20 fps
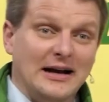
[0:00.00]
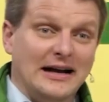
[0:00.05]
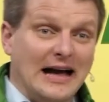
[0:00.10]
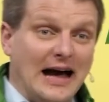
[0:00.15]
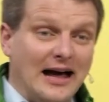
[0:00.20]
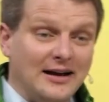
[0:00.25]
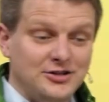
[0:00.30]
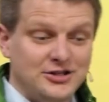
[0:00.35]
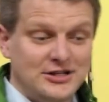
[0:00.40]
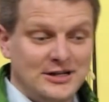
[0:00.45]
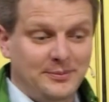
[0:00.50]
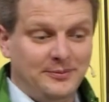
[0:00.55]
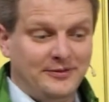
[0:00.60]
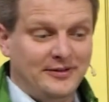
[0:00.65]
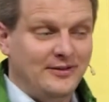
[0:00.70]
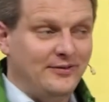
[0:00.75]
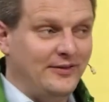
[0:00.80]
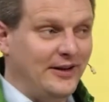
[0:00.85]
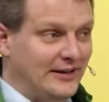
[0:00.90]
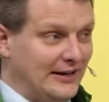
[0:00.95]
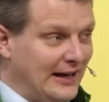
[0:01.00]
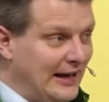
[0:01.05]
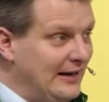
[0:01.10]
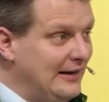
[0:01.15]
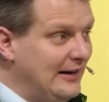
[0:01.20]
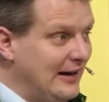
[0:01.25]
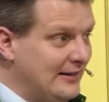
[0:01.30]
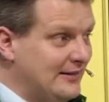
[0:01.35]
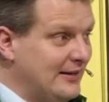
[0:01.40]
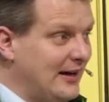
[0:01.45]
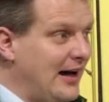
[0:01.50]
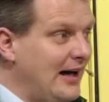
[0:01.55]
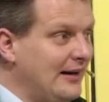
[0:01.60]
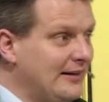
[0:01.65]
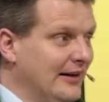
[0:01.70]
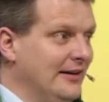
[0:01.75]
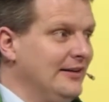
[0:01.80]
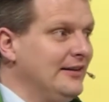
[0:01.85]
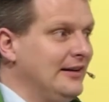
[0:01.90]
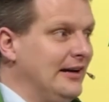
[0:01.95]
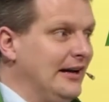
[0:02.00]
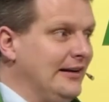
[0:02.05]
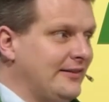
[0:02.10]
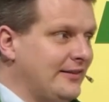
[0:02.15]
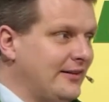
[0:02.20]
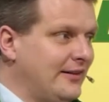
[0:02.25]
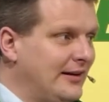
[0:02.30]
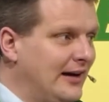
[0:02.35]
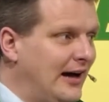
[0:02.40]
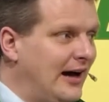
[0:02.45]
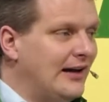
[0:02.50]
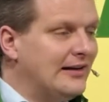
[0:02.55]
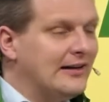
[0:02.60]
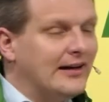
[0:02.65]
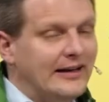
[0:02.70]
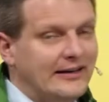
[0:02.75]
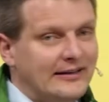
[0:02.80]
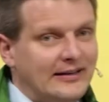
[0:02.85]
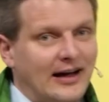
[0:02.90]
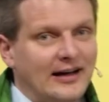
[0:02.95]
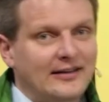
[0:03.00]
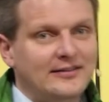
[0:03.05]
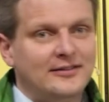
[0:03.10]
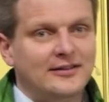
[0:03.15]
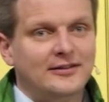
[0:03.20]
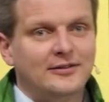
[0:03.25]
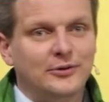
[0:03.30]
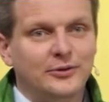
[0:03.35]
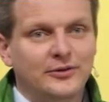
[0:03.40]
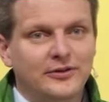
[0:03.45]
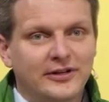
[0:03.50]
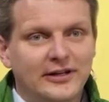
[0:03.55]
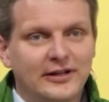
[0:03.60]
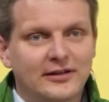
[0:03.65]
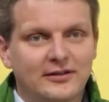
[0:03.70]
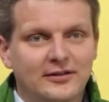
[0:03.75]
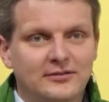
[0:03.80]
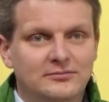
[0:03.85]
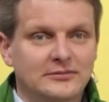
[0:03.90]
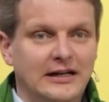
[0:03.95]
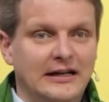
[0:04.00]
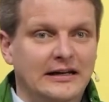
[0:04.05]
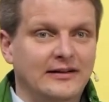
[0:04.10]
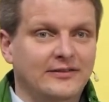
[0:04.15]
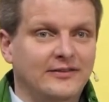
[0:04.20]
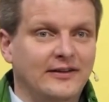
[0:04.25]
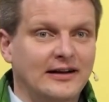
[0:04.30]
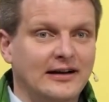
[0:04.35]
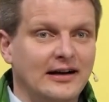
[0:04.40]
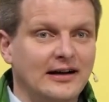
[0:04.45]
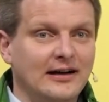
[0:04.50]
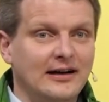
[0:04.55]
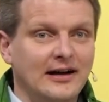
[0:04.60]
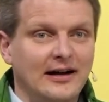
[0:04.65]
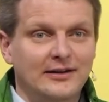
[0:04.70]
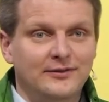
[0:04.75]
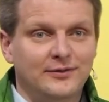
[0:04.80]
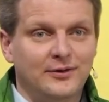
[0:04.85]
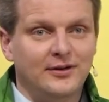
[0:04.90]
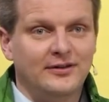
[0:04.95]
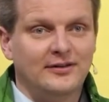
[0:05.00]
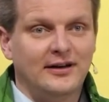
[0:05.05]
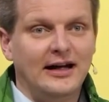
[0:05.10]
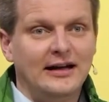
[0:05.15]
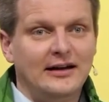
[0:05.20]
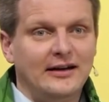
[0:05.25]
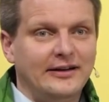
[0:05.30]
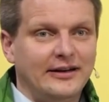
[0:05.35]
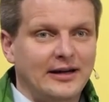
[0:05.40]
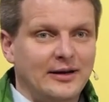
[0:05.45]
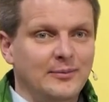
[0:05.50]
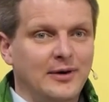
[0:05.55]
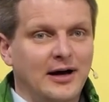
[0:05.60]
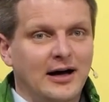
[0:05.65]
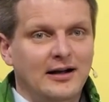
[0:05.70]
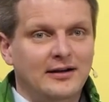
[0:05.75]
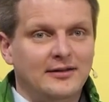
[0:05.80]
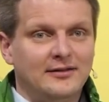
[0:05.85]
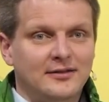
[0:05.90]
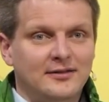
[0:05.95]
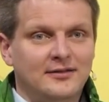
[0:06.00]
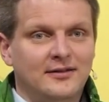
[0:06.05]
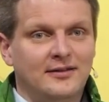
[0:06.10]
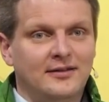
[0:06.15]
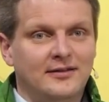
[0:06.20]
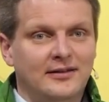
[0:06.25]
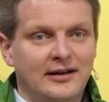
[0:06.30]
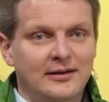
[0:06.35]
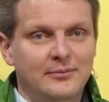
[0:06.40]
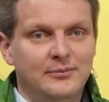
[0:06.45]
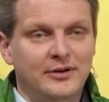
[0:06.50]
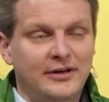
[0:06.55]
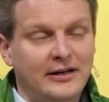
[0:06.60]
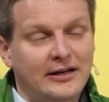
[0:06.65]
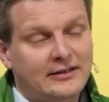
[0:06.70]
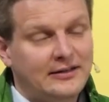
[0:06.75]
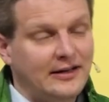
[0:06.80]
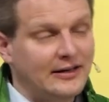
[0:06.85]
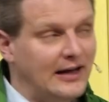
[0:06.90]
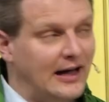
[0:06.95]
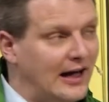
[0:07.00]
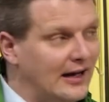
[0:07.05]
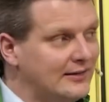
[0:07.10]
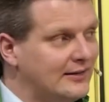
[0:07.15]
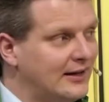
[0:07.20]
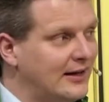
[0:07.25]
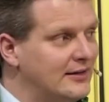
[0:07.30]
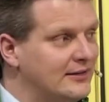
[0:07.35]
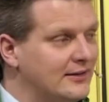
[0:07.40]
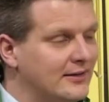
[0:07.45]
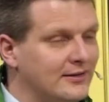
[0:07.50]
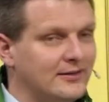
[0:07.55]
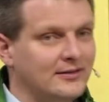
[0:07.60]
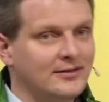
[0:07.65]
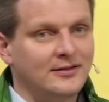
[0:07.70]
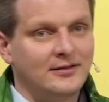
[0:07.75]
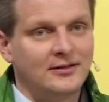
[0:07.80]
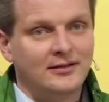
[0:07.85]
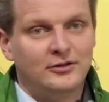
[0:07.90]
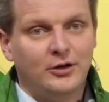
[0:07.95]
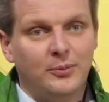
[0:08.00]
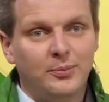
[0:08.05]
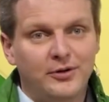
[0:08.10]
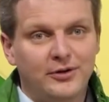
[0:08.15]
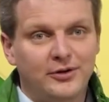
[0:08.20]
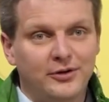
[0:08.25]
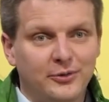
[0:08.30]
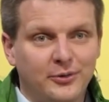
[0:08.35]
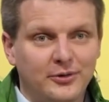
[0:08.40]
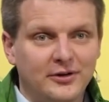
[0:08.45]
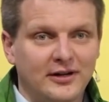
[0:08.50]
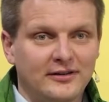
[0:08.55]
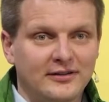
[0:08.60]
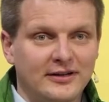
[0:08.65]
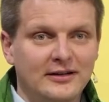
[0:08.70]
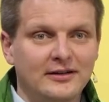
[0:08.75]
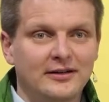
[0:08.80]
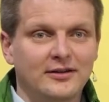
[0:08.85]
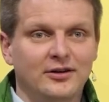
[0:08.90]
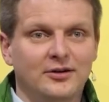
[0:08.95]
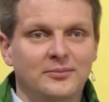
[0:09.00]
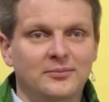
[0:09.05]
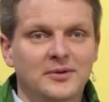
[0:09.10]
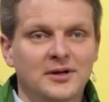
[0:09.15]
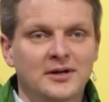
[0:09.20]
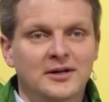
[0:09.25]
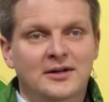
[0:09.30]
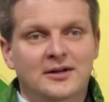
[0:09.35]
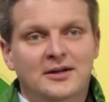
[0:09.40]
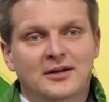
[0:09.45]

Yes, the existence of the twine ends has been a hot topic, especially during the last couple of years. Before that, it was just accepted as a cone of the double knotter.